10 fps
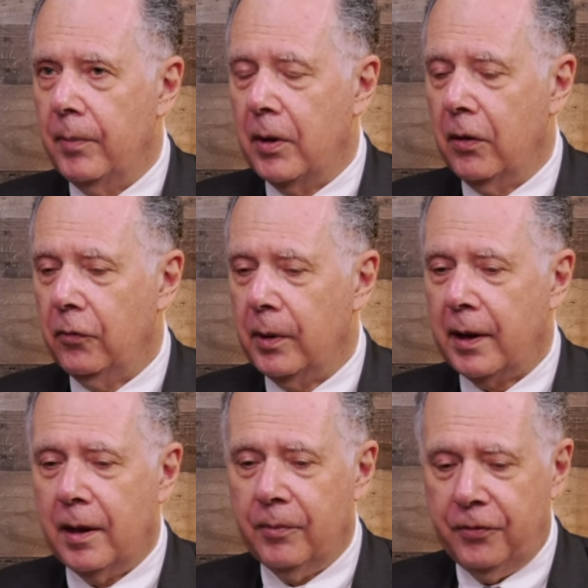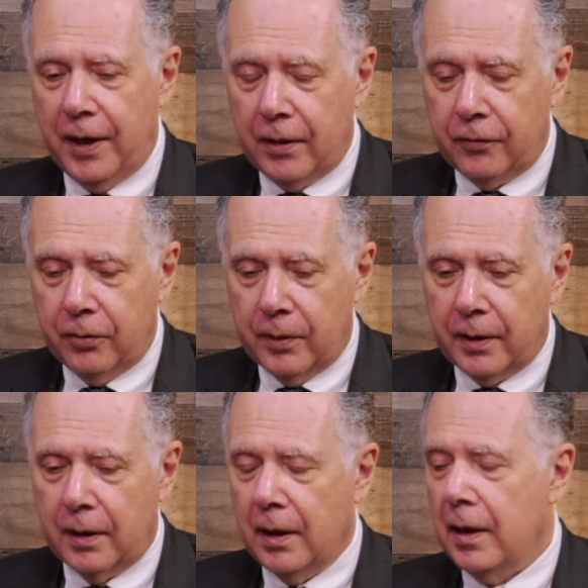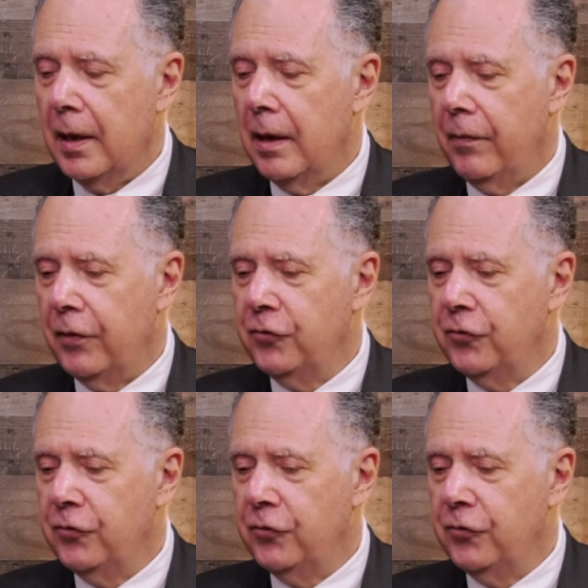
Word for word: Because when it comes down to it, if